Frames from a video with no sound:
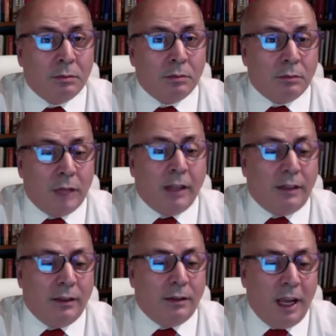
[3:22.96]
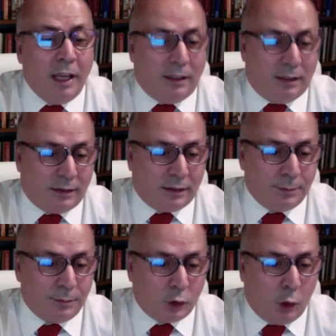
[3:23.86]
1980s.
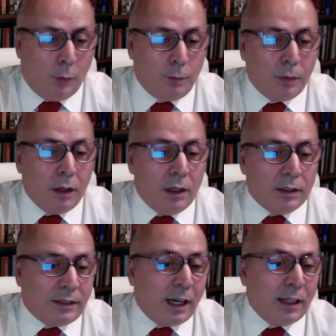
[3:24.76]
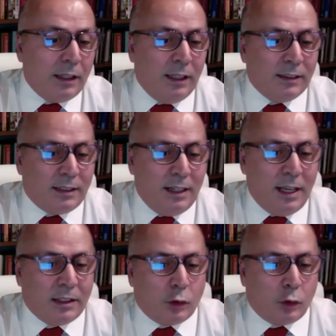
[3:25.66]
So, second is
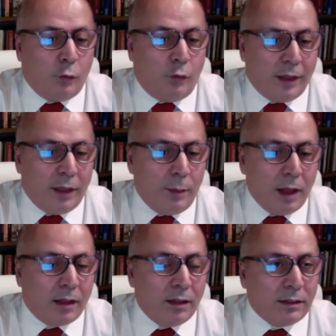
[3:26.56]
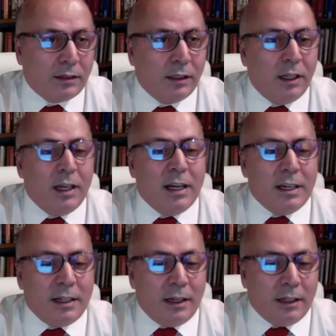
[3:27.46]
related to fundamentals
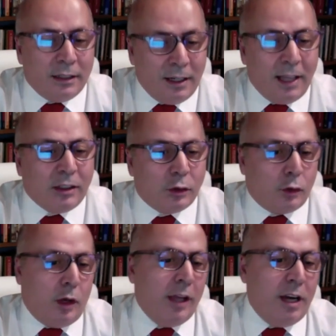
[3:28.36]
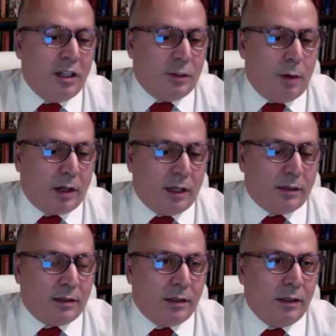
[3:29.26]
related to energy
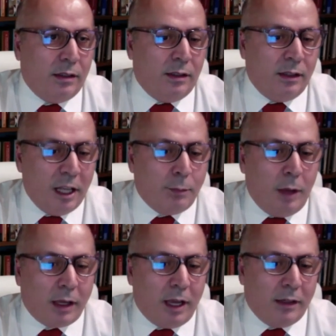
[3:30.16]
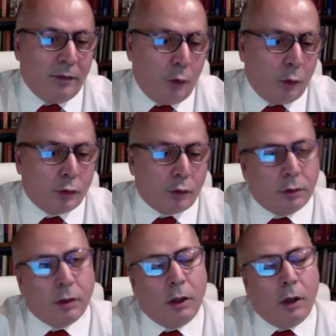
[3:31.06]
markets. Let me again focus on
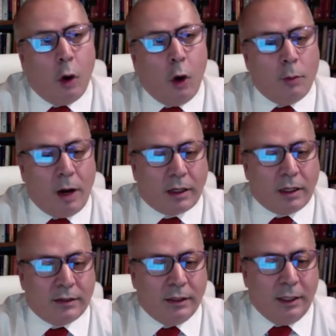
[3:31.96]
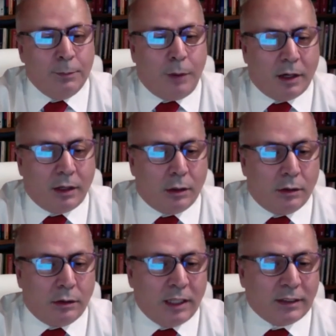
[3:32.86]
the oil market in particular.
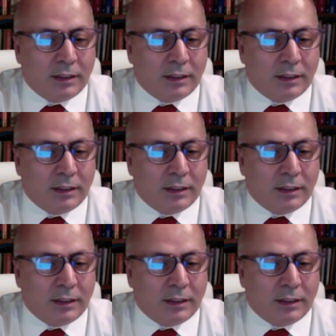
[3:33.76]
Yes,